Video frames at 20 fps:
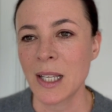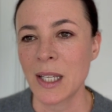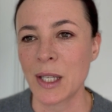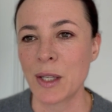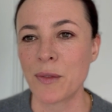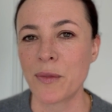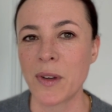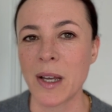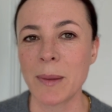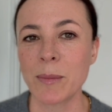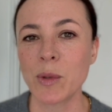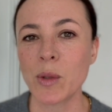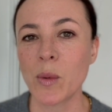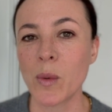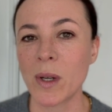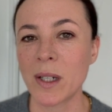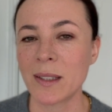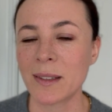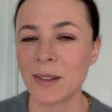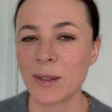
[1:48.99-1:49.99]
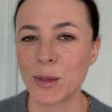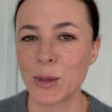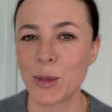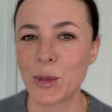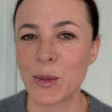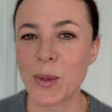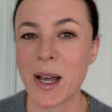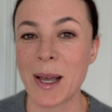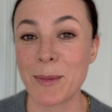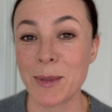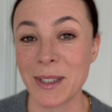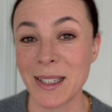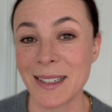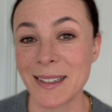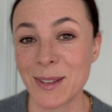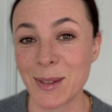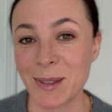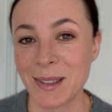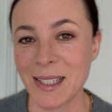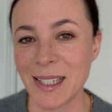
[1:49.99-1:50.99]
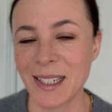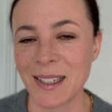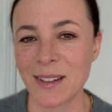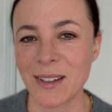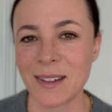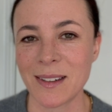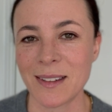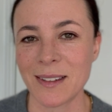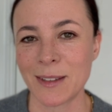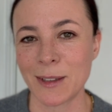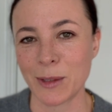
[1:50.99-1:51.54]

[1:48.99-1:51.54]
if I'm the one, you know, I'm an entertainer,